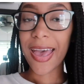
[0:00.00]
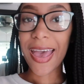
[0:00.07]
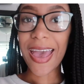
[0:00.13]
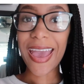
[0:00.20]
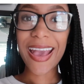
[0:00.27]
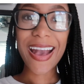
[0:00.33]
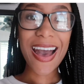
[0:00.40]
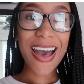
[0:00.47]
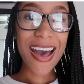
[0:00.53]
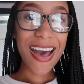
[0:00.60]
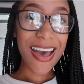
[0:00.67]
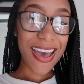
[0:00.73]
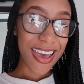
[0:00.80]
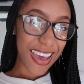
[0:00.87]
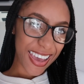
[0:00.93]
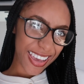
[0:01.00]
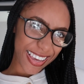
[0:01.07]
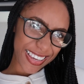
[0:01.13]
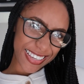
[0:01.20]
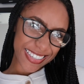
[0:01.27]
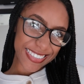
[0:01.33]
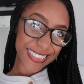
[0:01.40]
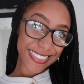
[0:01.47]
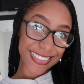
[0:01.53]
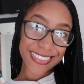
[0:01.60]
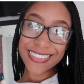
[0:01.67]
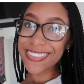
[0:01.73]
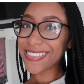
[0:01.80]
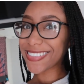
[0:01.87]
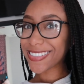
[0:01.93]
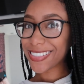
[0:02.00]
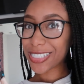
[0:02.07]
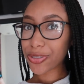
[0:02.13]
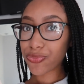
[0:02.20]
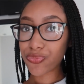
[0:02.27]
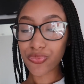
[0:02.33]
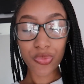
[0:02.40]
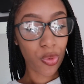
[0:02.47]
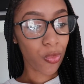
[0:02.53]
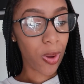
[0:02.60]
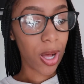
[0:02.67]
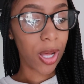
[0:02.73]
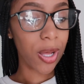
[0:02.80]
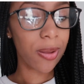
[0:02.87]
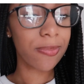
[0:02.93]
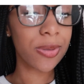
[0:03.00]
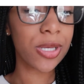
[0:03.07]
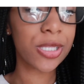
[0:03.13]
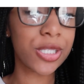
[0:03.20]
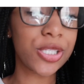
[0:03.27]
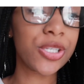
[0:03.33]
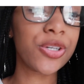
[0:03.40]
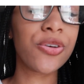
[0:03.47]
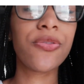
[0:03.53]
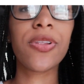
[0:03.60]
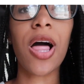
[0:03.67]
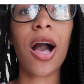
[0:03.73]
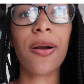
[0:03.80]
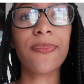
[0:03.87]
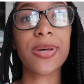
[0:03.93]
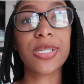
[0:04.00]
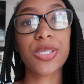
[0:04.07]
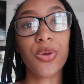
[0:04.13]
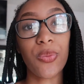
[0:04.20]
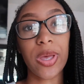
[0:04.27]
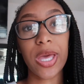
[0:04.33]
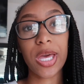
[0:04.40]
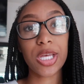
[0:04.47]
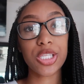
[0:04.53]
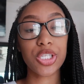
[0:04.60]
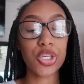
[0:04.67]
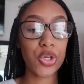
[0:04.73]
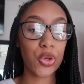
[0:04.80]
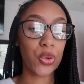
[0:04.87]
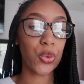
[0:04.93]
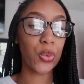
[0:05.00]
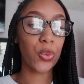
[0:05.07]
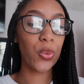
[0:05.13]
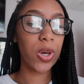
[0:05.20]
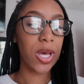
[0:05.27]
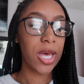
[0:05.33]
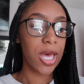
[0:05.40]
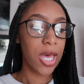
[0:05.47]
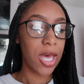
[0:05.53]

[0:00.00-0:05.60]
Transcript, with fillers: Hey guys, welcome to Vlogmas week 2.